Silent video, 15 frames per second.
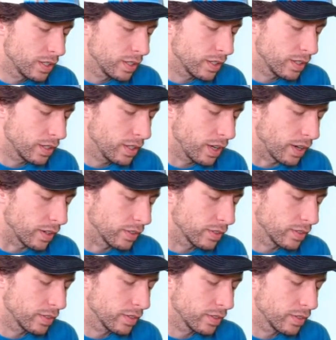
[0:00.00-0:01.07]
Look at there.
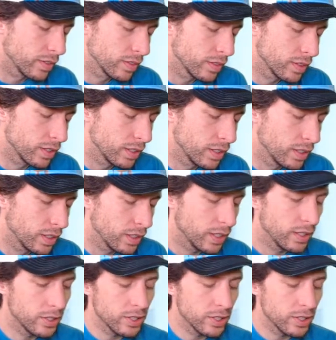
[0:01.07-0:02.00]
And